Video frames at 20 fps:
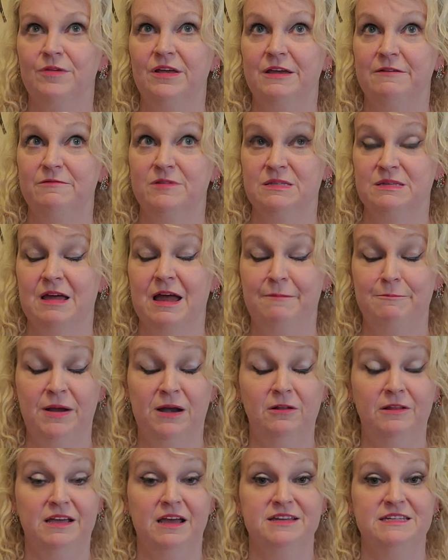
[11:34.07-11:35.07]
it was, I
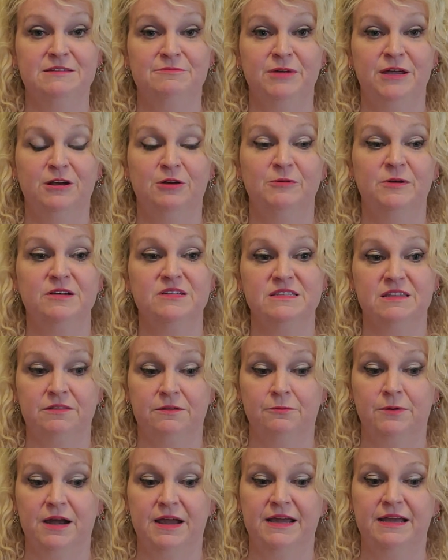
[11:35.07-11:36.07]
barely got to meet her because of
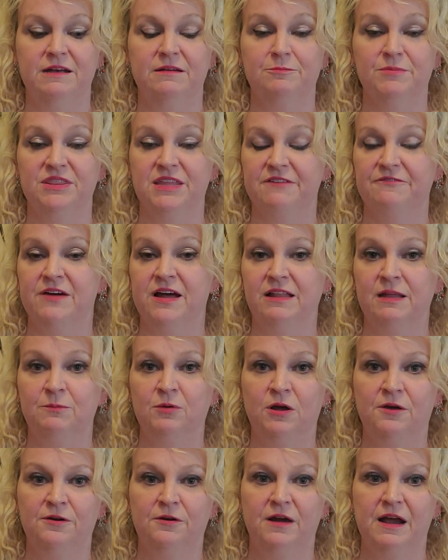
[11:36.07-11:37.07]
the rain, but they finally
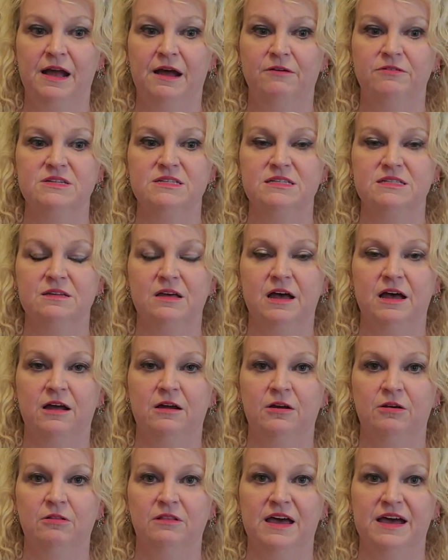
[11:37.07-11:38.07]
brought her out
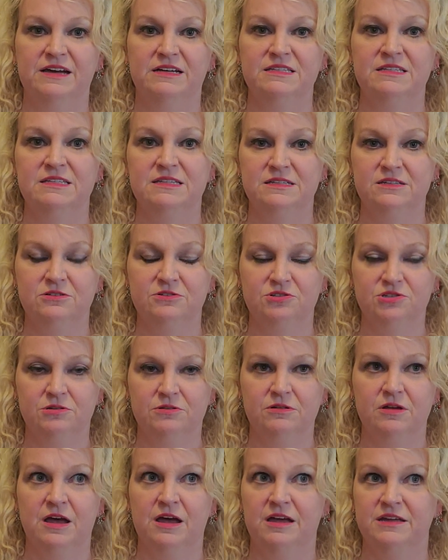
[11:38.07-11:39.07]
uh, her last
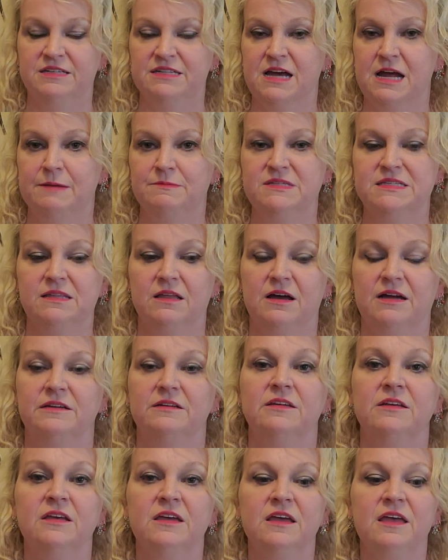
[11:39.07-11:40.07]
uh, time
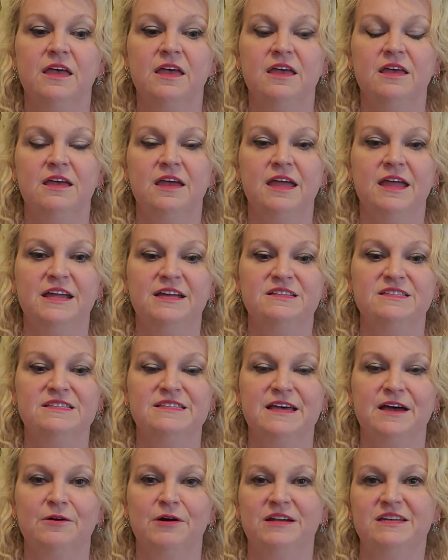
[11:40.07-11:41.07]
slot. And
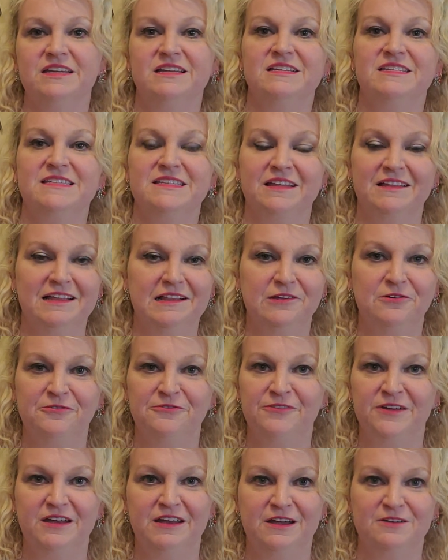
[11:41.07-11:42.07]
so I did a silly little
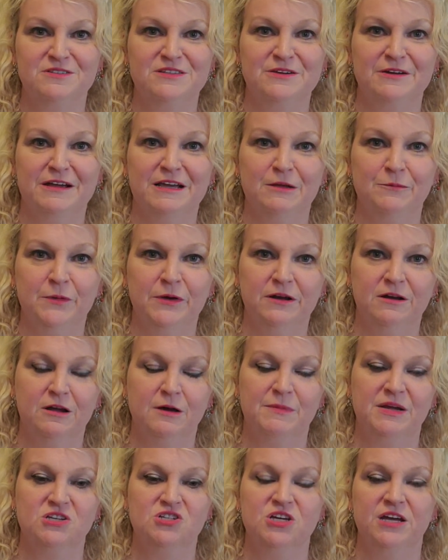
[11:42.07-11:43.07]
video so I could put it
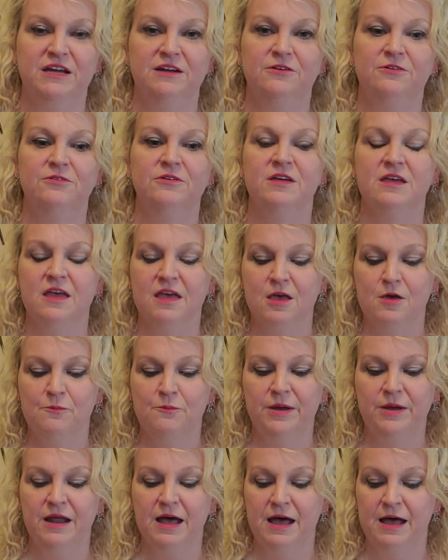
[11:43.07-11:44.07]
on my channel.
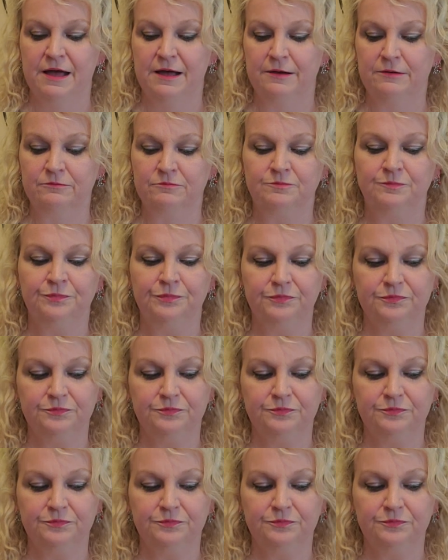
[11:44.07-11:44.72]
But um,